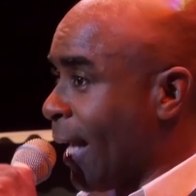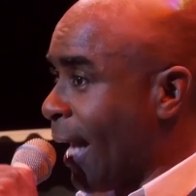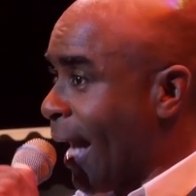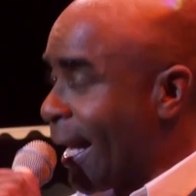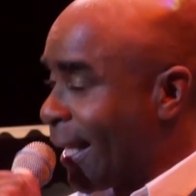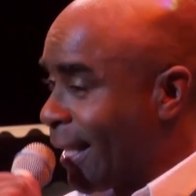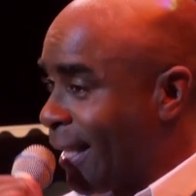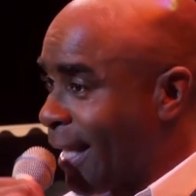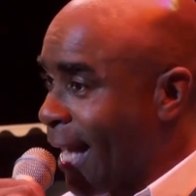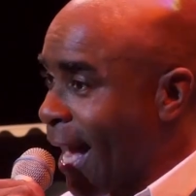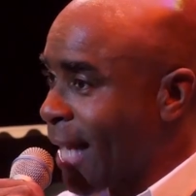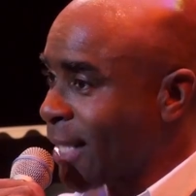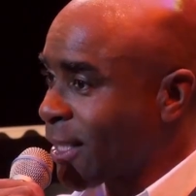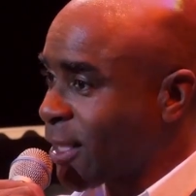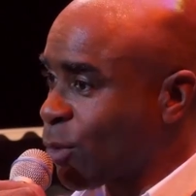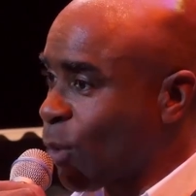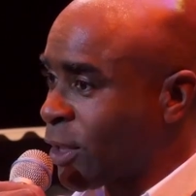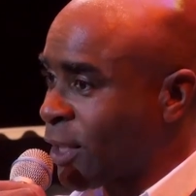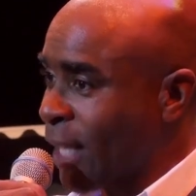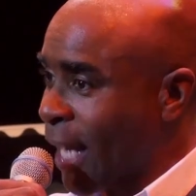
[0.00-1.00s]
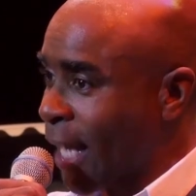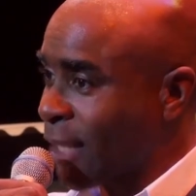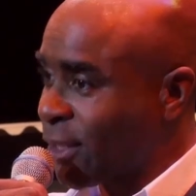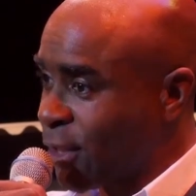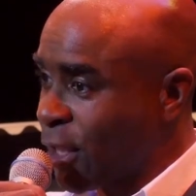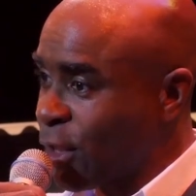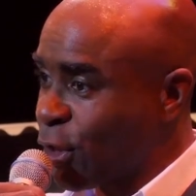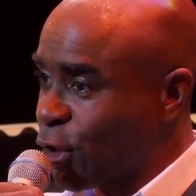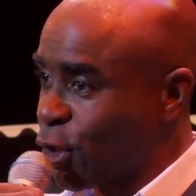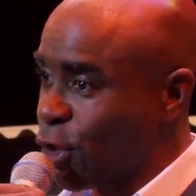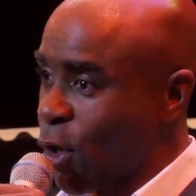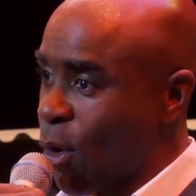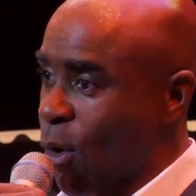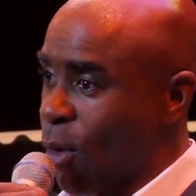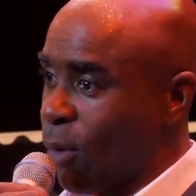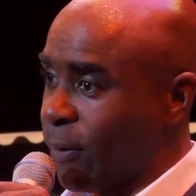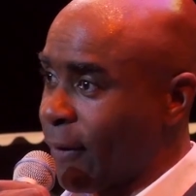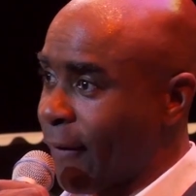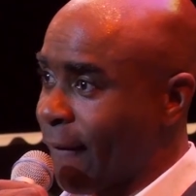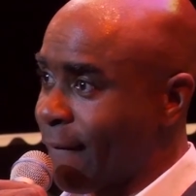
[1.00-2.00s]
And guess what's etched in
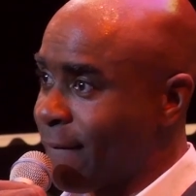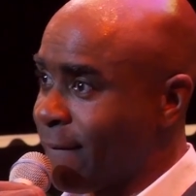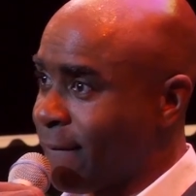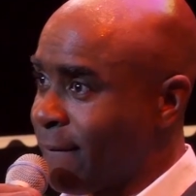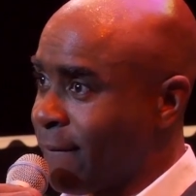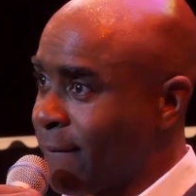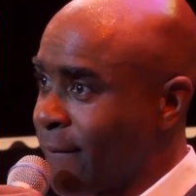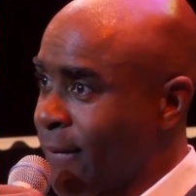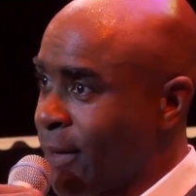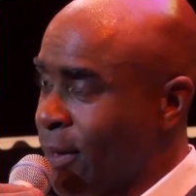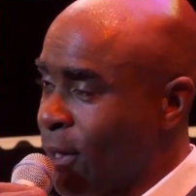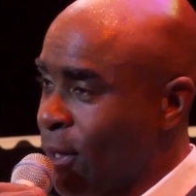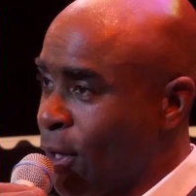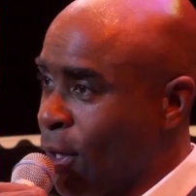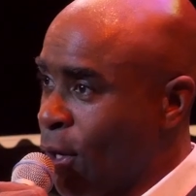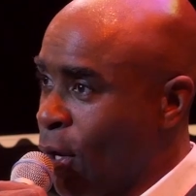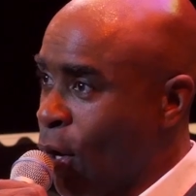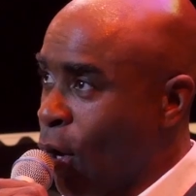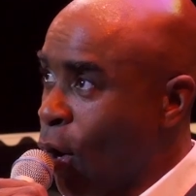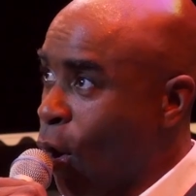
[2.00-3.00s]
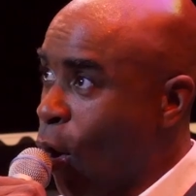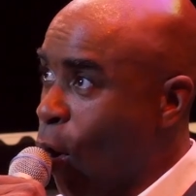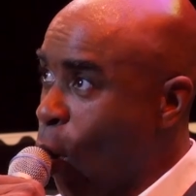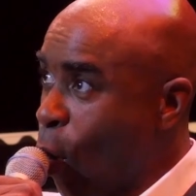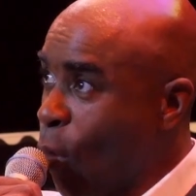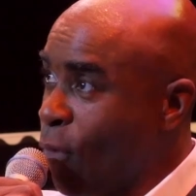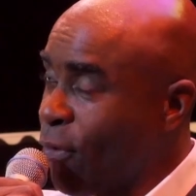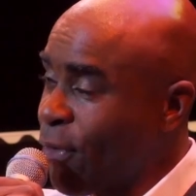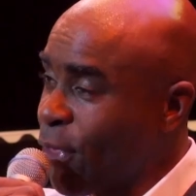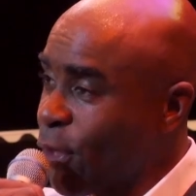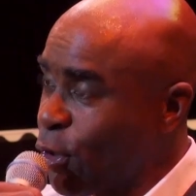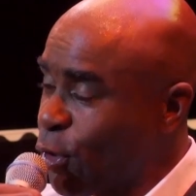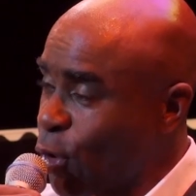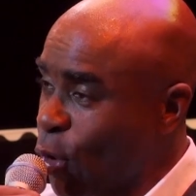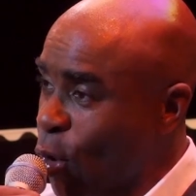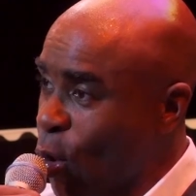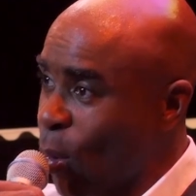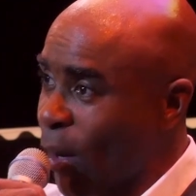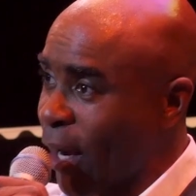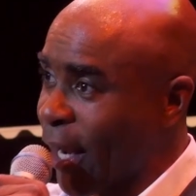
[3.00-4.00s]
stone over the
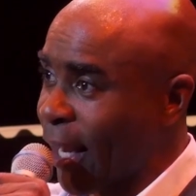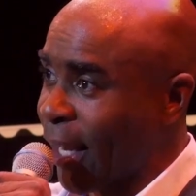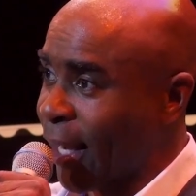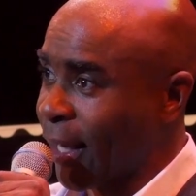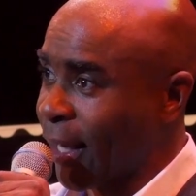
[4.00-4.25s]
doorway